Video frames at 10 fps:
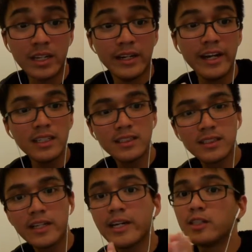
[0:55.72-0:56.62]
Next
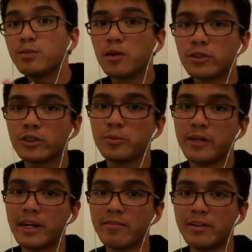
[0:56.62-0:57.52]
is prosocial
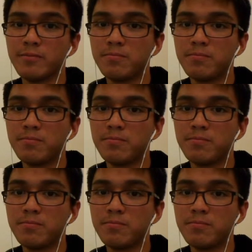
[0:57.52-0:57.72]
behavior.